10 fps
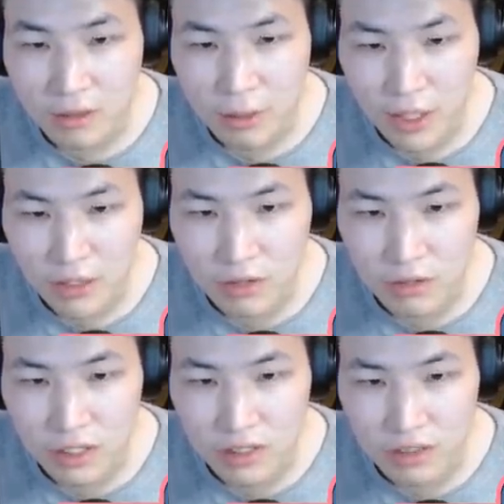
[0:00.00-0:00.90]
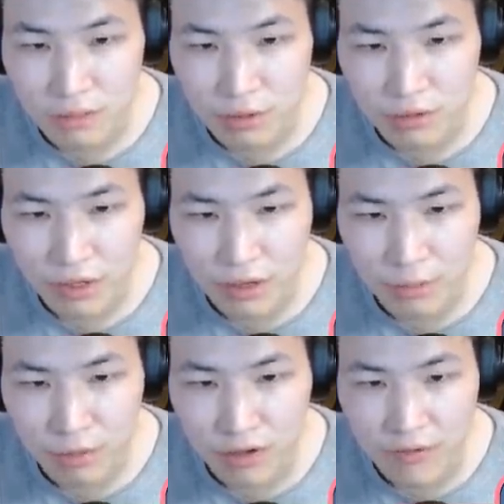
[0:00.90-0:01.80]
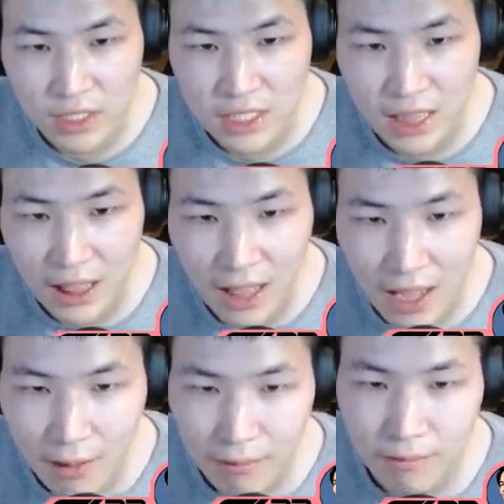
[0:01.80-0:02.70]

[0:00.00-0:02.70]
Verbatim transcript: About two tenths improved on our previous lap.